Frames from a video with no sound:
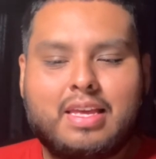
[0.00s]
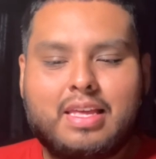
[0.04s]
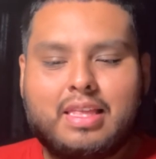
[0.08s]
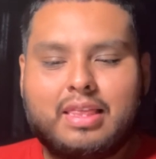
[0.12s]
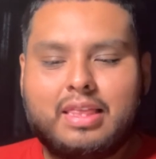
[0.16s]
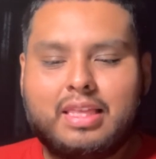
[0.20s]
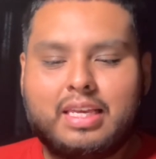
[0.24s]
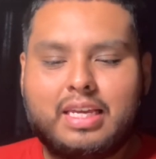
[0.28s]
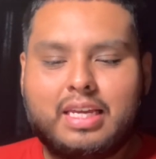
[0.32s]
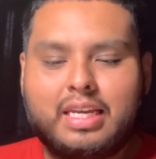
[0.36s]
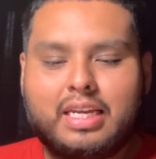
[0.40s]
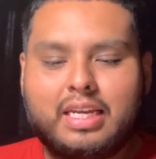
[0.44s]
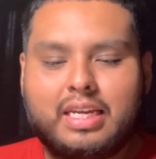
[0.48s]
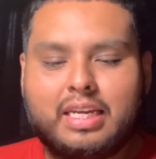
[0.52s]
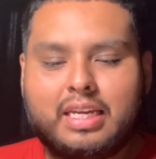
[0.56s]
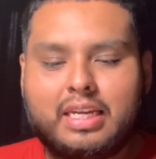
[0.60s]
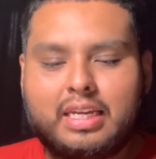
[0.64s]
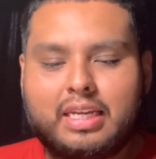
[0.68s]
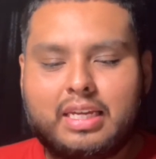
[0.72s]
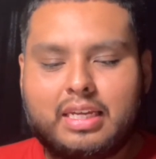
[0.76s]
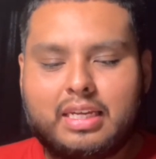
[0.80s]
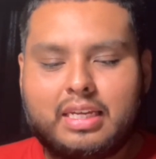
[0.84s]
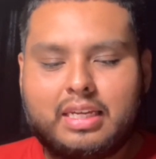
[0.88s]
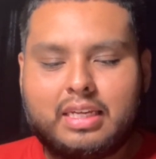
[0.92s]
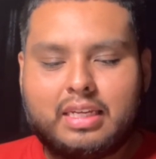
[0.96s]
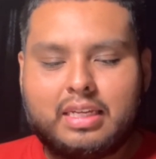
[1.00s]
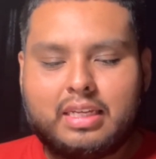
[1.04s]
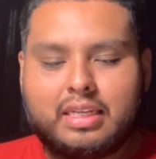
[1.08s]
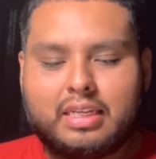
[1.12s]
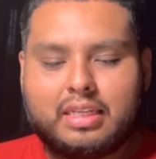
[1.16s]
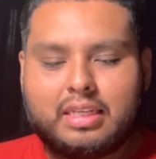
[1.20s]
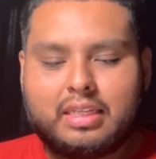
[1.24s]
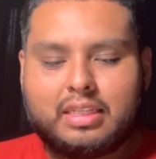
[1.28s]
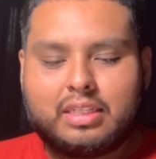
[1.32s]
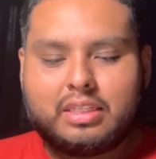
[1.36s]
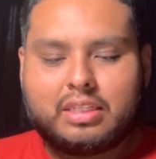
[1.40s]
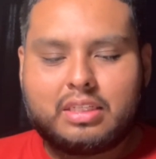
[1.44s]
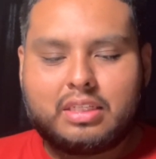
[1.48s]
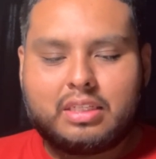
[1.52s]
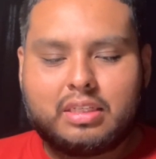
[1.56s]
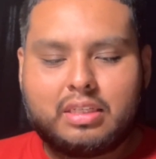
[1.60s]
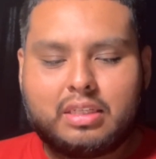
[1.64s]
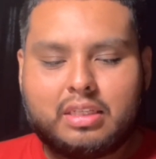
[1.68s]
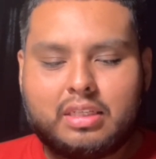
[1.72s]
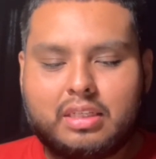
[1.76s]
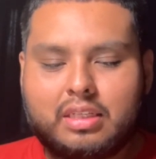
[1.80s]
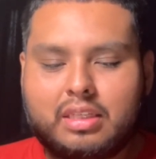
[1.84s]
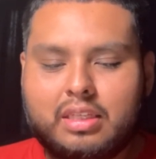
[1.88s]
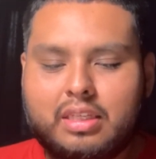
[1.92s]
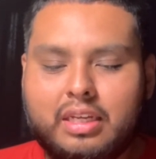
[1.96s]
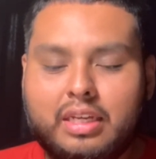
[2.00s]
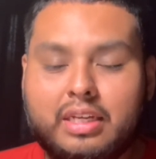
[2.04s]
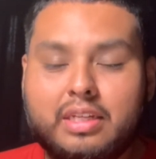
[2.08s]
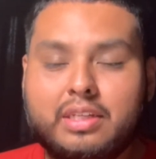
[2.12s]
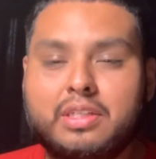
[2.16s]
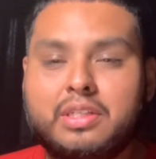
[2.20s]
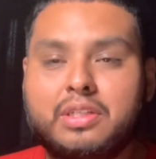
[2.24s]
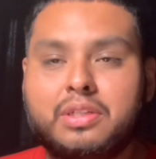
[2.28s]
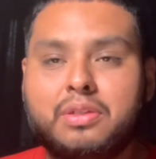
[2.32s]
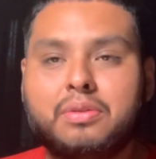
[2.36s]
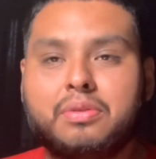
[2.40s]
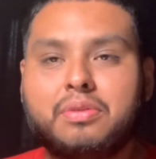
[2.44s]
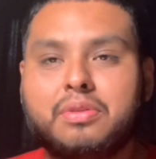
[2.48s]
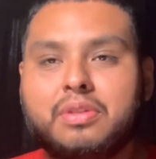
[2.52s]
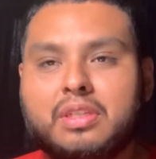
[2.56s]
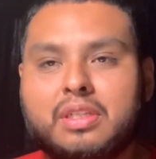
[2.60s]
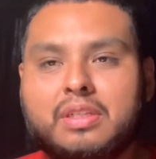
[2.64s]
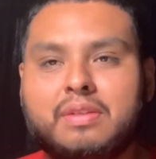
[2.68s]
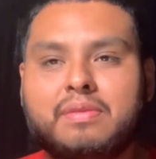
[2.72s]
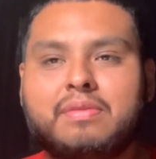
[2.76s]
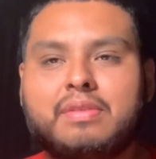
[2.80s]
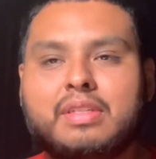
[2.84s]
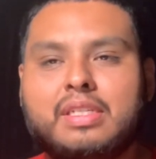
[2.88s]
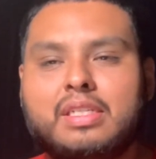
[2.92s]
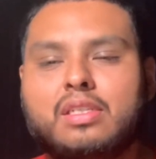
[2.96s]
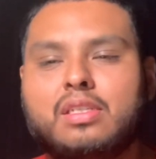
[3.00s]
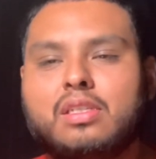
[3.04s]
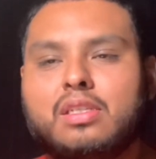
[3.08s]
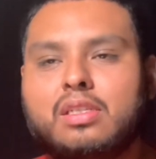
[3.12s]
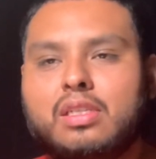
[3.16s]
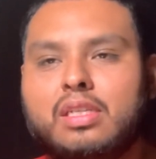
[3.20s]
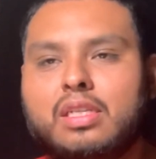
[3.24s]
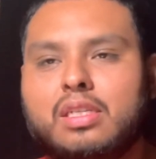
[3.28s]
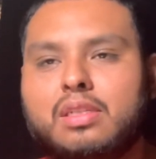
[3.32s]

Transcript: the the additional stuff that's